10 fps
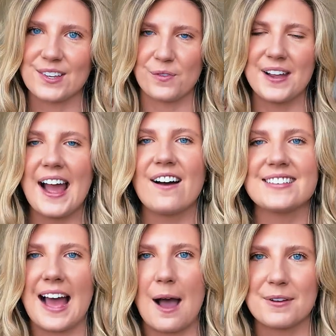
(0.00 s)
So I went
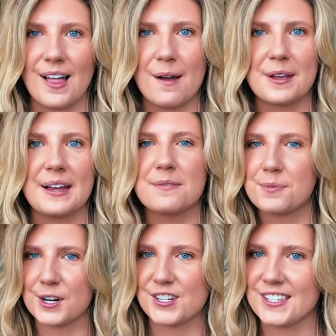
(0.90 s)
out to Hobby Lobby,
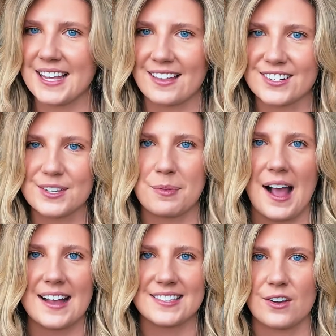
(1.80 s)
purchased the other
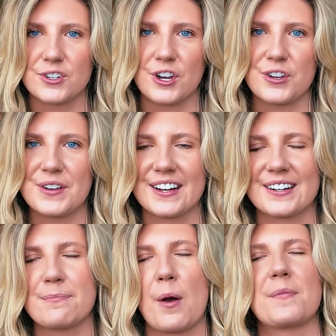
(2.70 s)
supplies I'll show you here
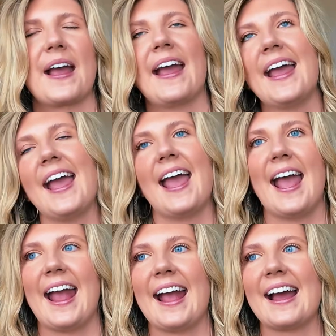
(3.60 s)
in a moment,
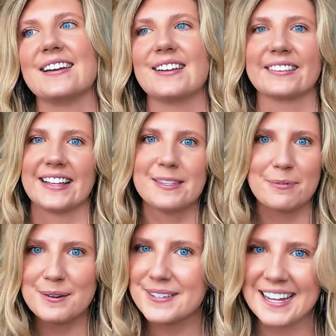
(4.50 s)
and let's
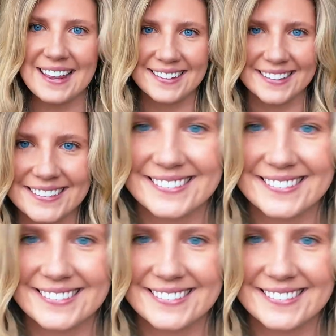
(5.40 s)
put them together.